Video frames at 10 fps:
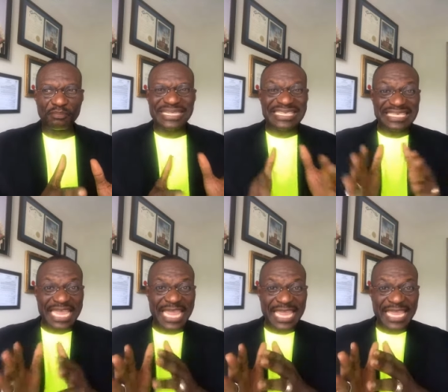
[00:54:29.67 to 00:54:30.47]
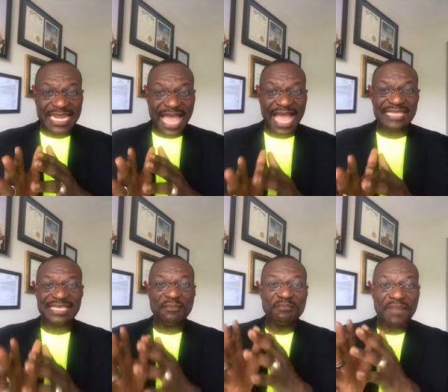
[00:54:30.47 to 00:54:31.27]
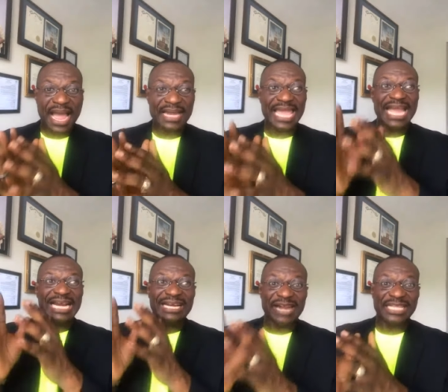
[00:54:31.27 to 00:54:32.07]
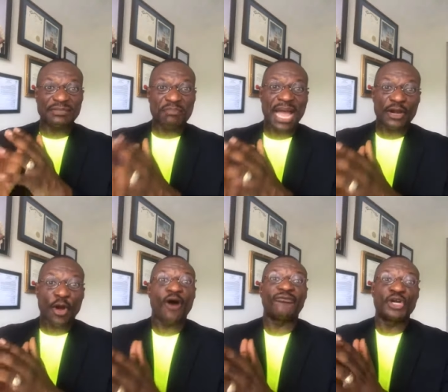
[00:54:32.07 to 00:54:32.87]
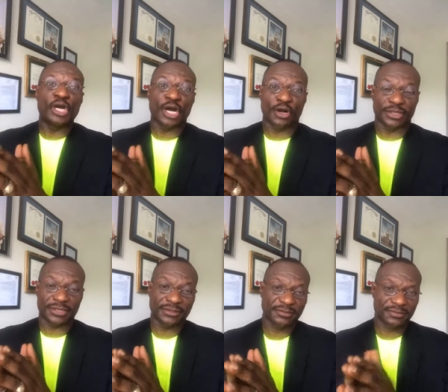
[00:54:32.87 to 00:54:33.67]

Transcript: be seen as a man, a great man of God?